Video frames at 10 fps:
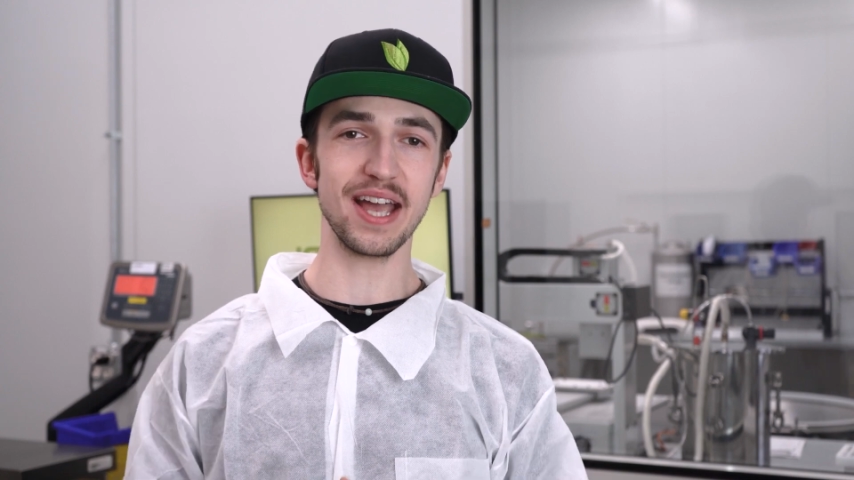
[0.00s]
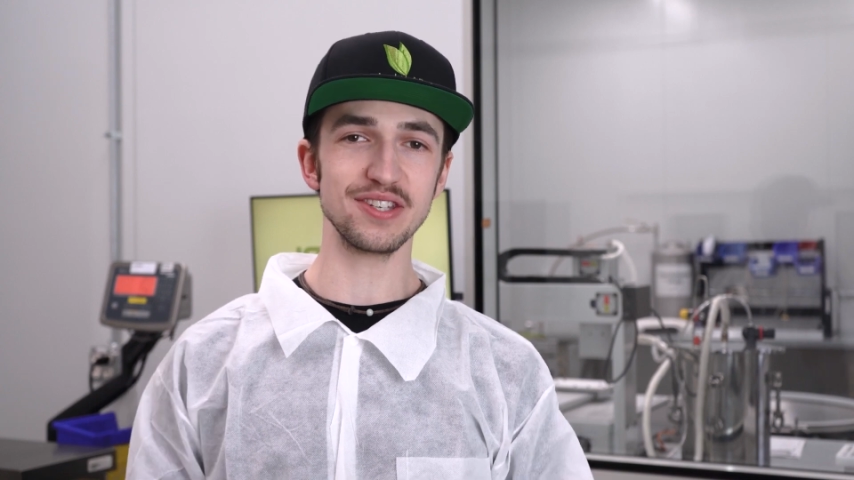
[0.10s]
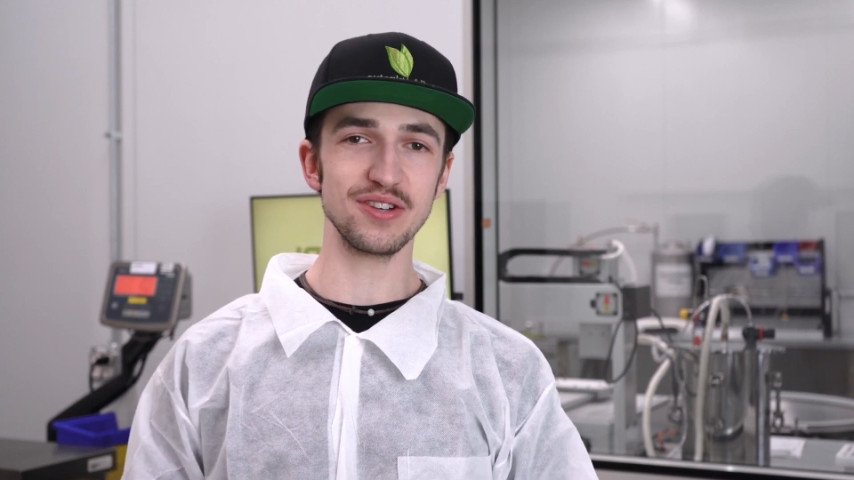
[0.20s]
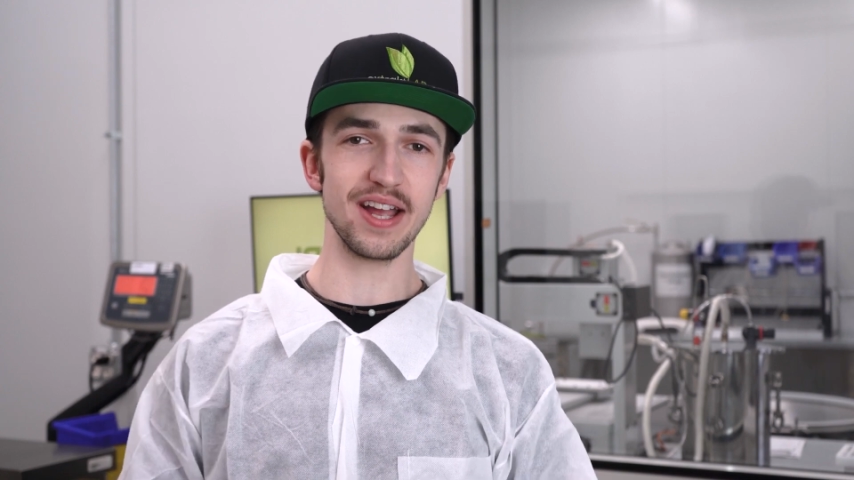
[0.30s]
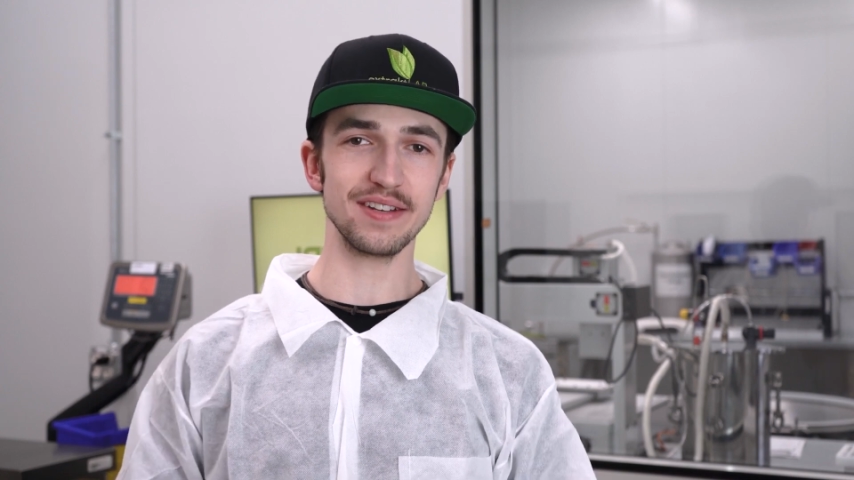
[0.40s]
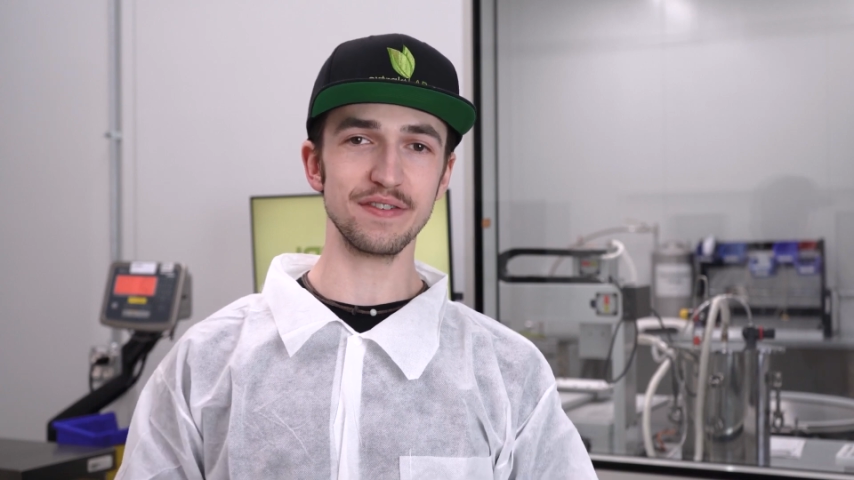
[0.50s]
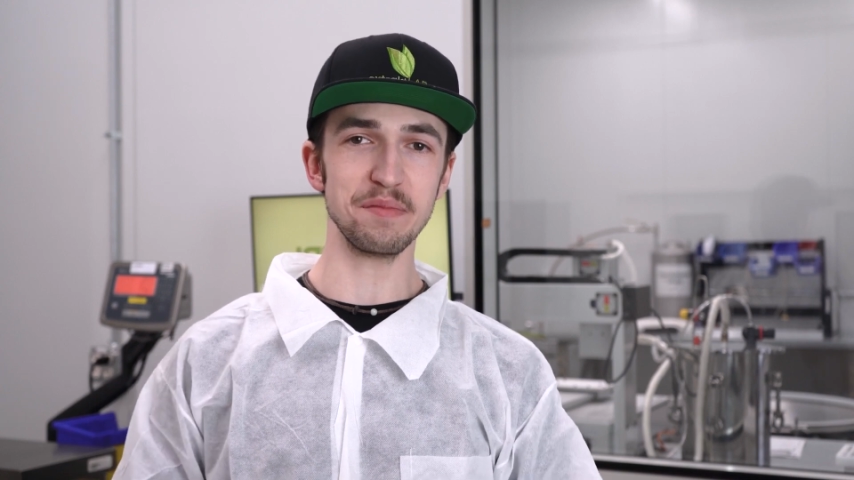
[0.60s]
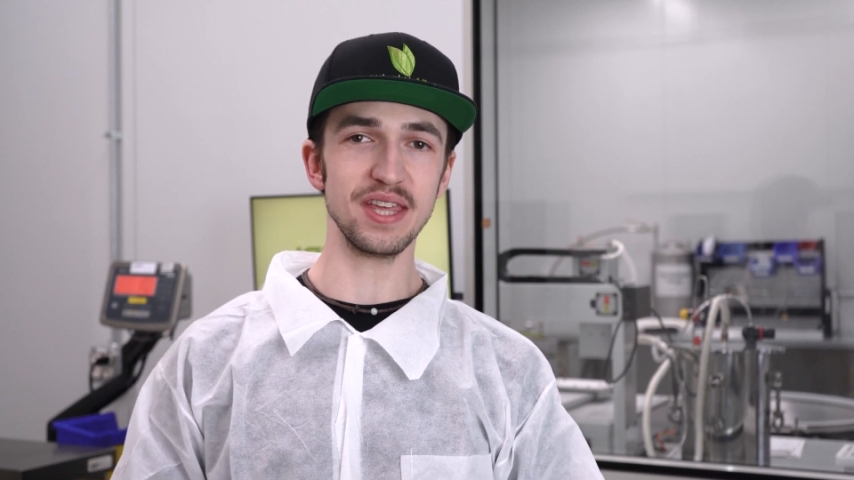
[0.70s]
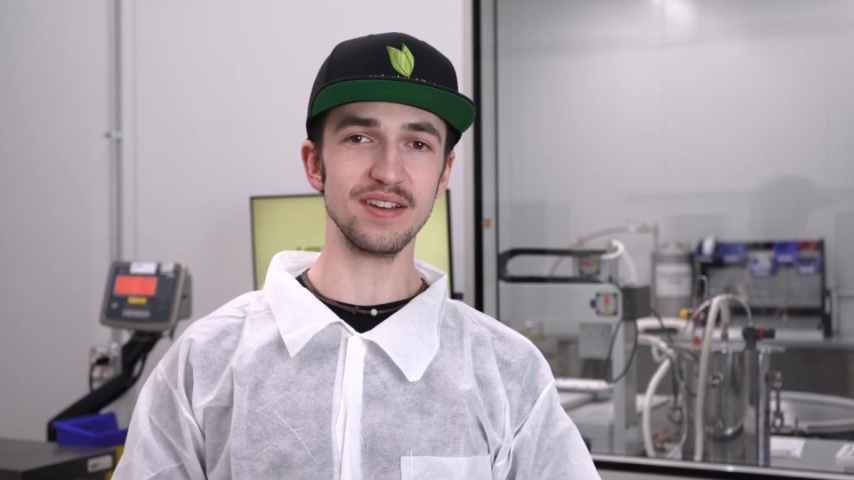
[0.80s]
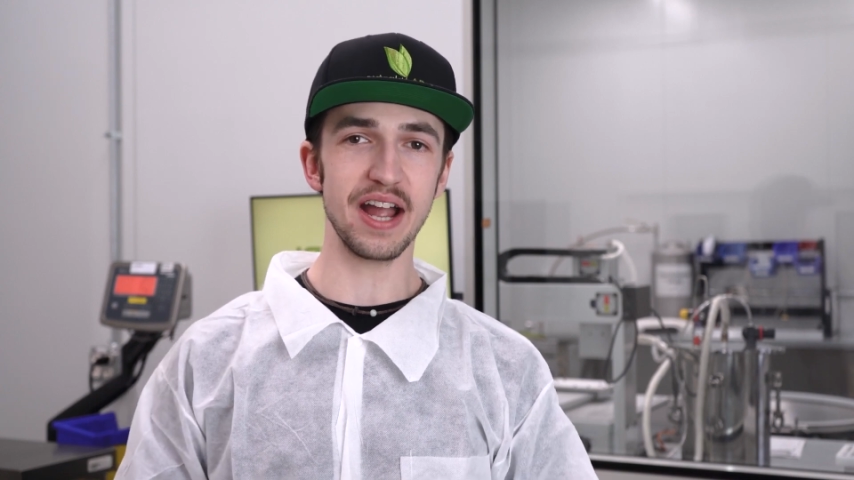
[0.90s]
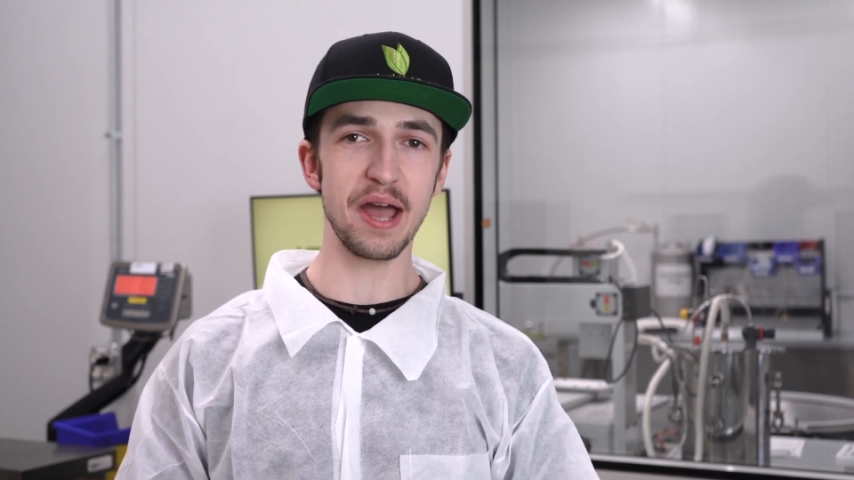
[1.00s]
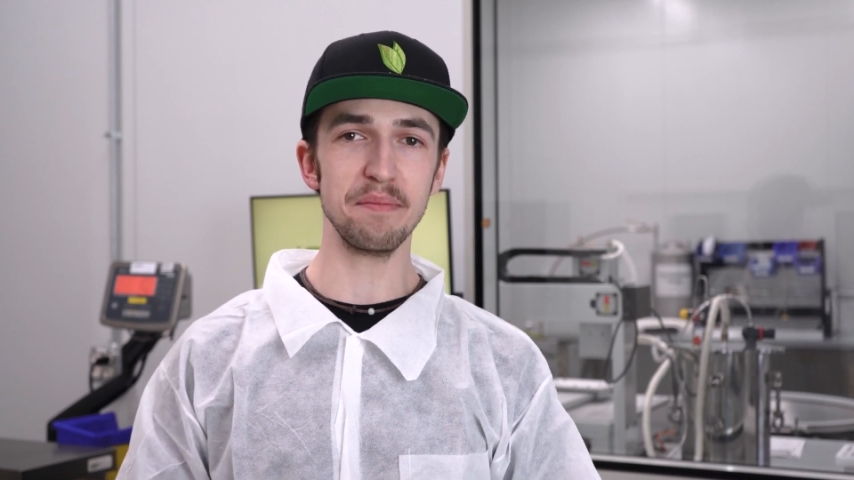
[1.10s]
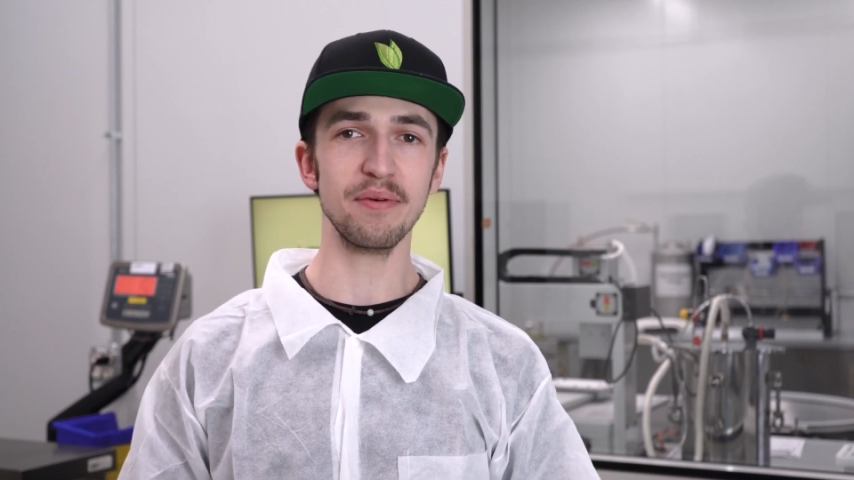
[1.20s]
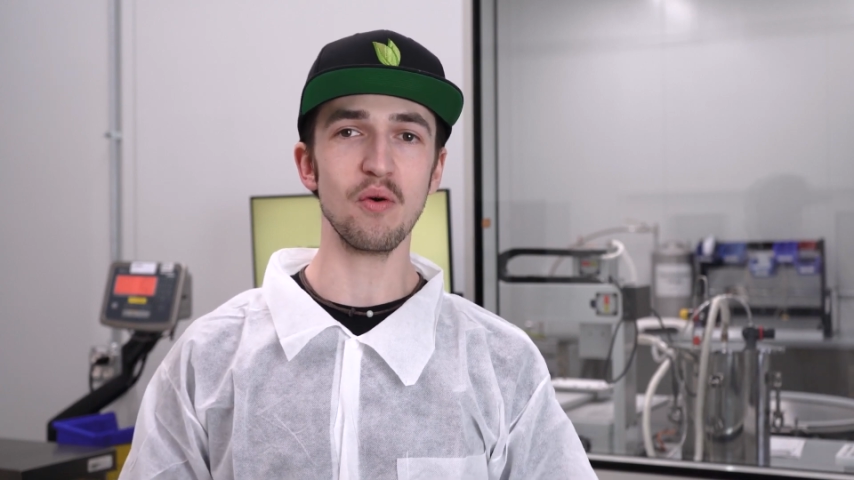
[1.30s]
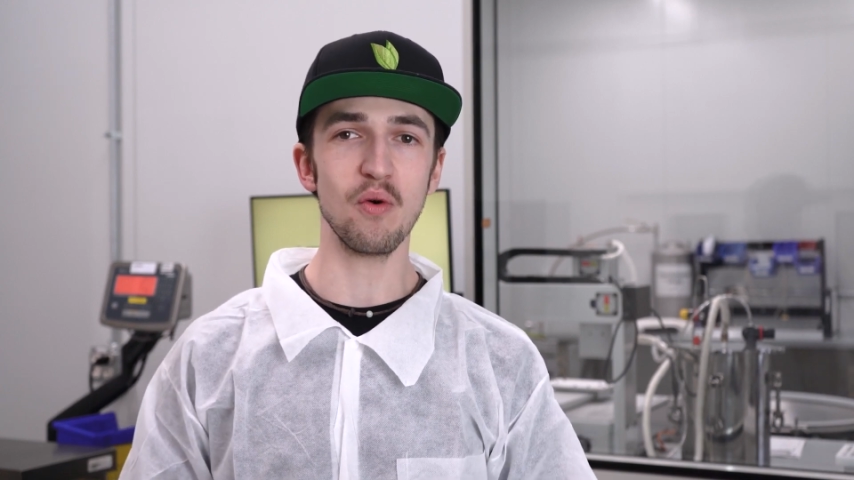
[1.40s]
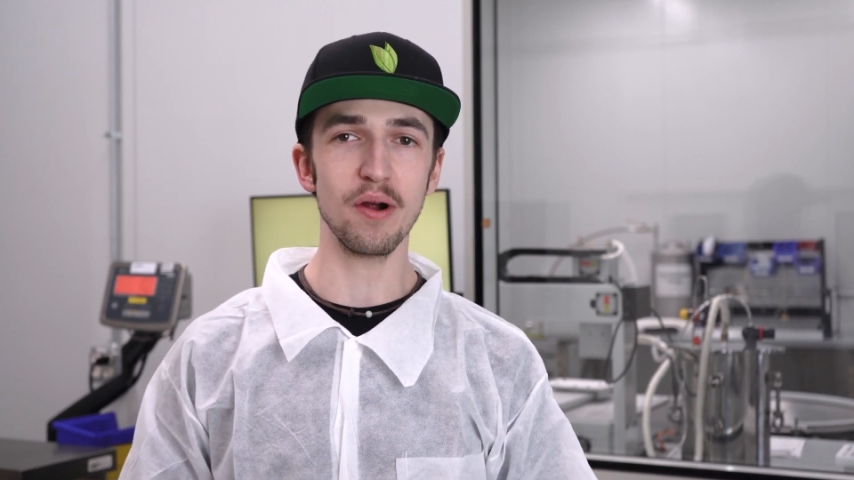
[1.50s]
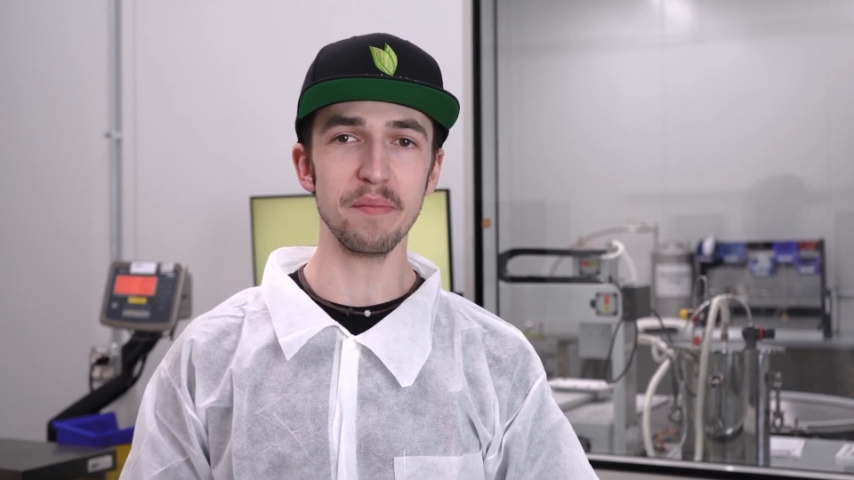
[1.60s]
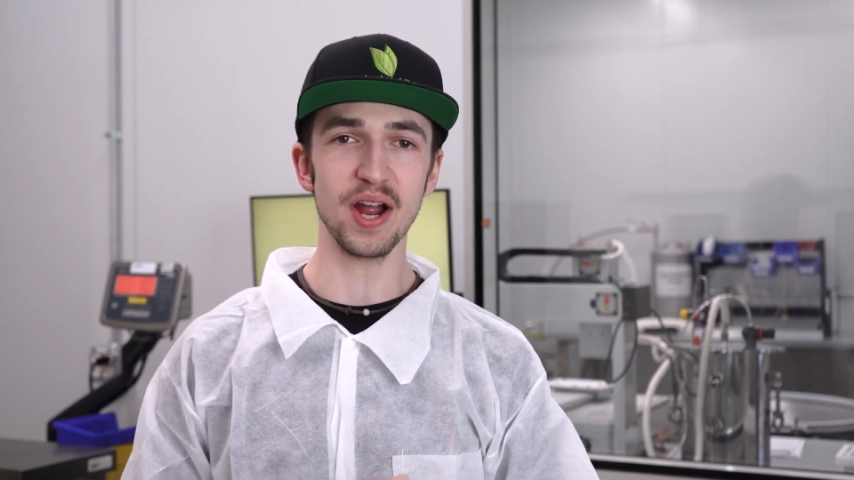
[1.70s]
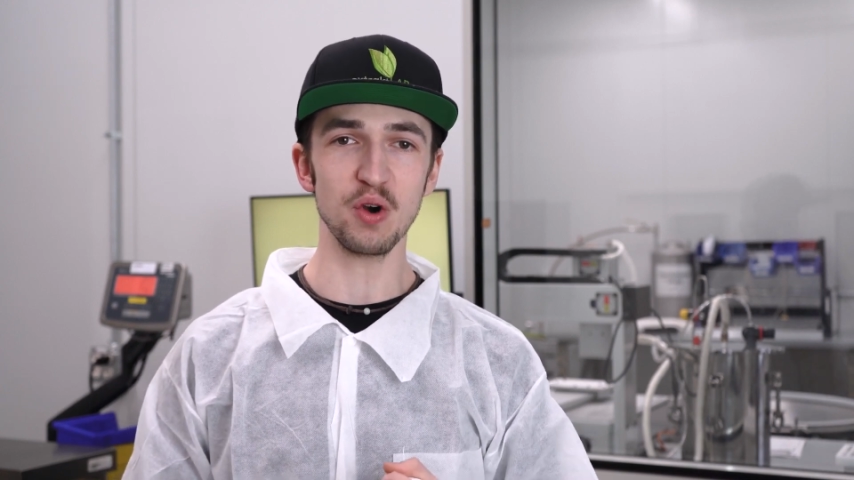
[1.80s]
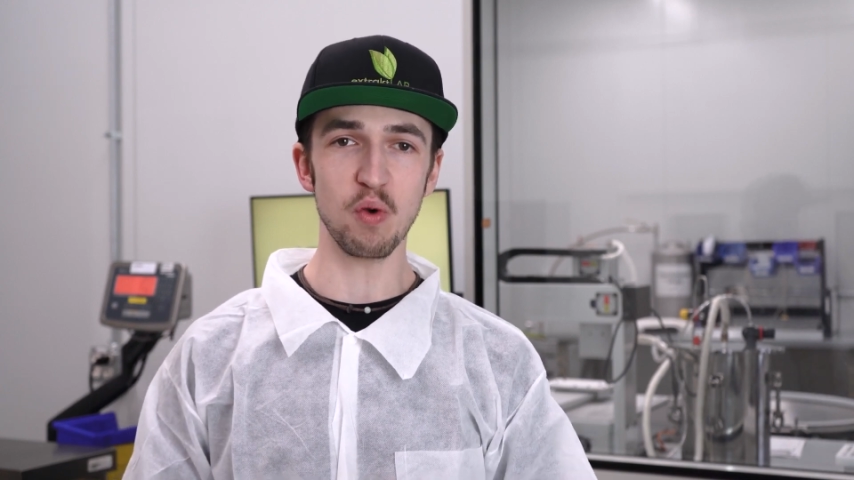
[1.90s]
extract from either hemp or
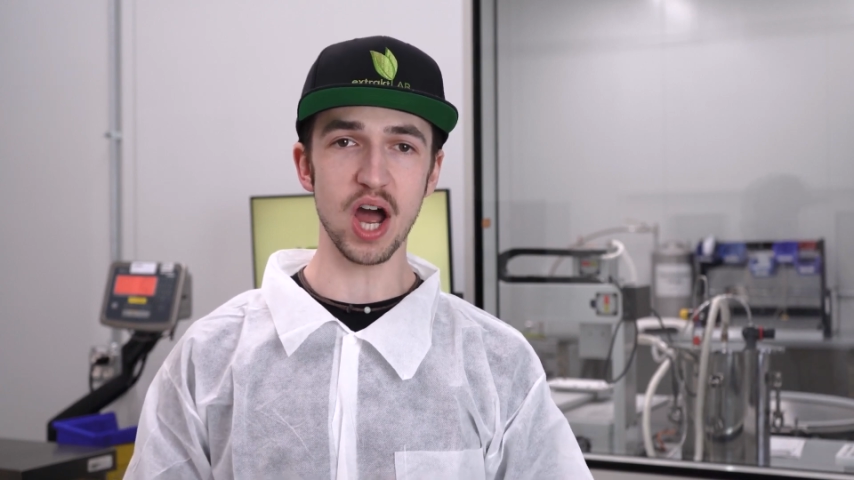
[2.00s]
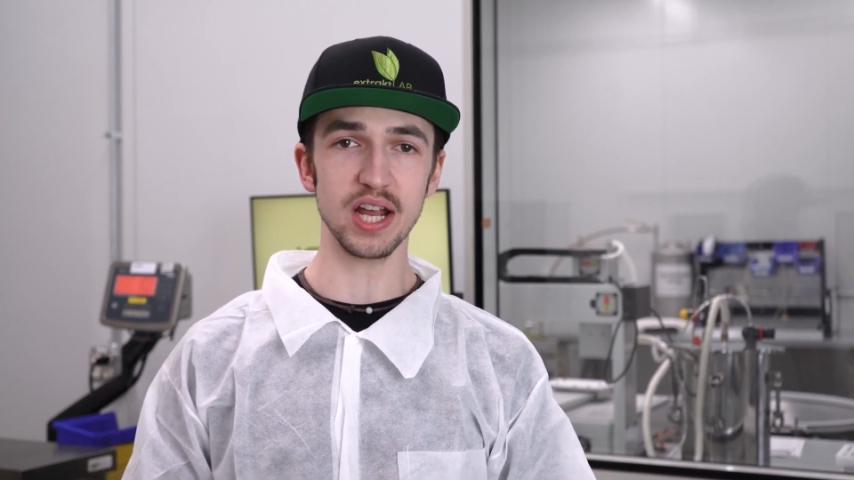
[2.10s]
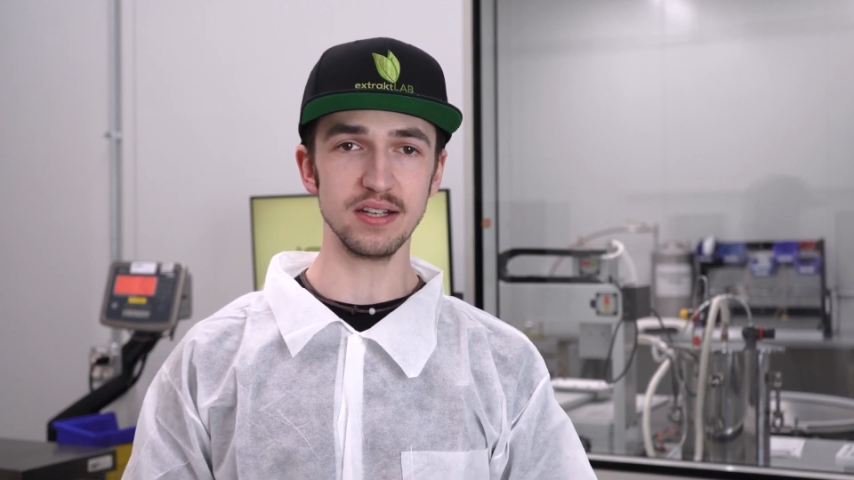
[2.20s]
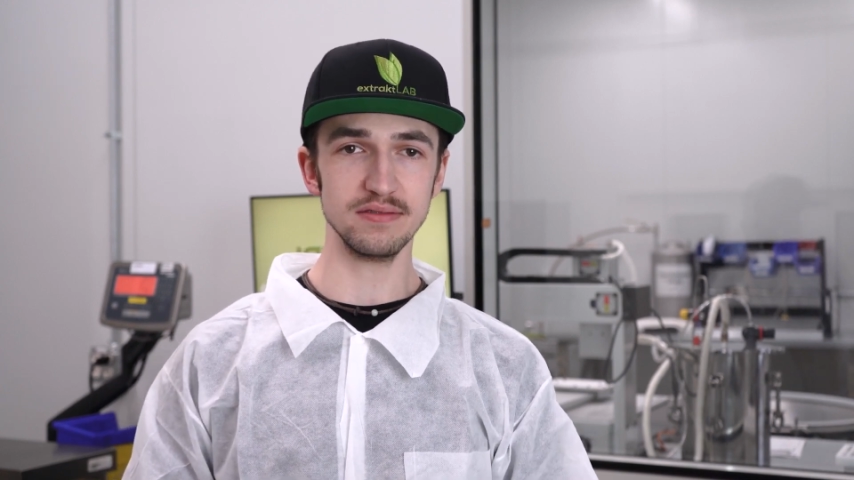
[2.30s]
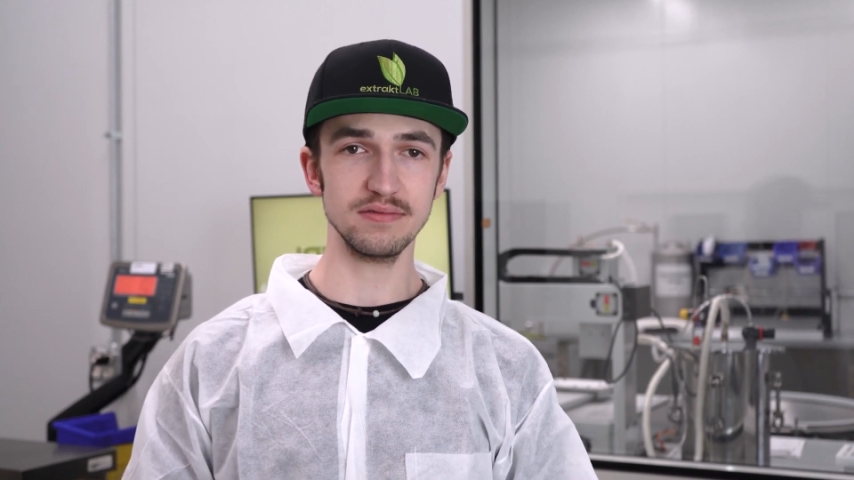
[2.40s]
marijuana.